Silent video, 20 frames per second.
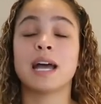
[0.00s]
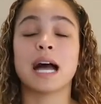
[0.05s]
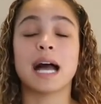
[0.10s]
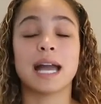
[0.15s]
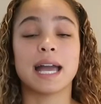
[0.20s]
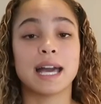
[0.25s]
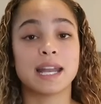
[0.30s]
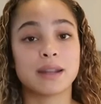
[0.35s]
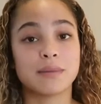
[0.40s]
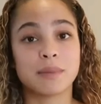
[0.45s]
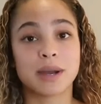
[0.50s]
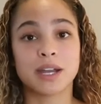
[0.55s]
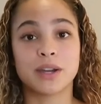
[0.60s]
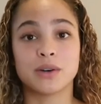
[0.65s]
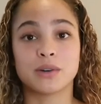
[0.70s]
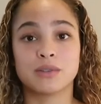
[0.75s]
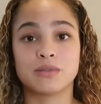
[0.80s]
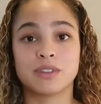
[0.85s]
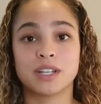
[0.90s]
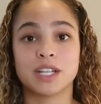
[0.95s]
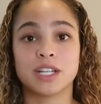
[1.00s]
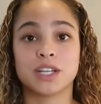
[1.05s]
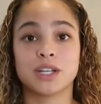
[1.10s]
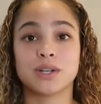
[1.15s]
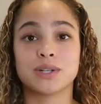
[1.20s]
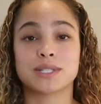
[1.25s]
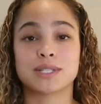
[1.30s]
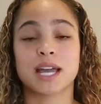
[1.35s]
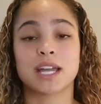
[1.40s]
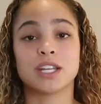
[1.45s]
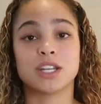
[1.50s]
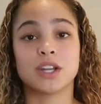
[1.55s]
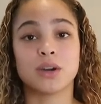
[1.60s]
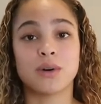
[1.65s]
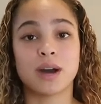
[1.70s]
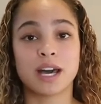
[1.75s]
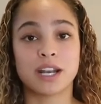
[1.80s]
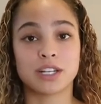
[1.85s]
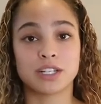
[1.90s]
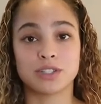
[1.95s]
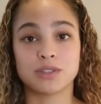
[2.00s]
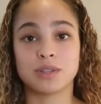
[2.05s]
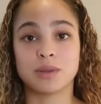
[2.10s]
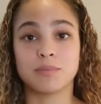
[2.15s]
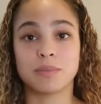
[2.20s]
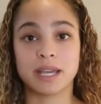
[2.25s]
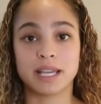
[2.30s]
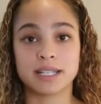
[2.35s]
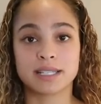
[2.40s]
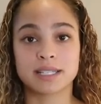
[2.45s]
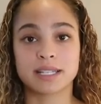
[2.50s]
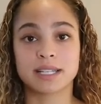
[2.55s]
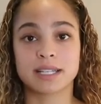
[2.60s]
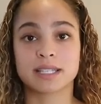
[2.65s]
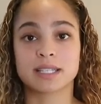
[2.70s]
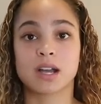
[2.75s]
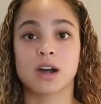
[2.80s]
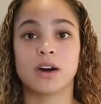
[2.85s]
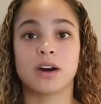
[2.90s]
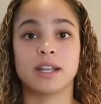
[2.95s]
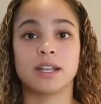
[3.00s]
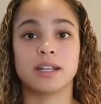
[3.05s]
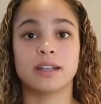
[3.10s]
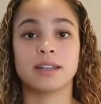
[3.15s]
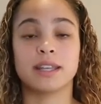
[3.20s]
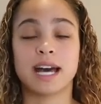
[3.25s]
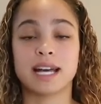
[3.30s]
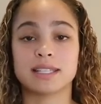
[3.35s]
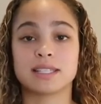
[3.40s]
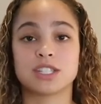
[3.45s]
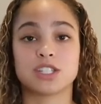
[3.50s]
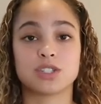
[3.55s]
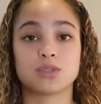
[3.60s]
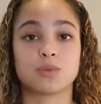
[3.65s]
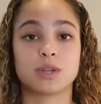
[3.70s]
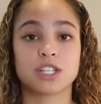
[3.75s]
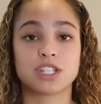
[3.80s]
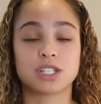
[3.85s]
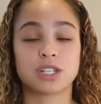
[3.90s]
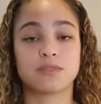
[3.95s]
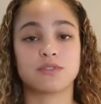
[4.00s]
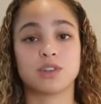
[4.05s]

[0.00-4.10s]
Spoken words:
I edit my own videos. I know how to do the basics on that situation.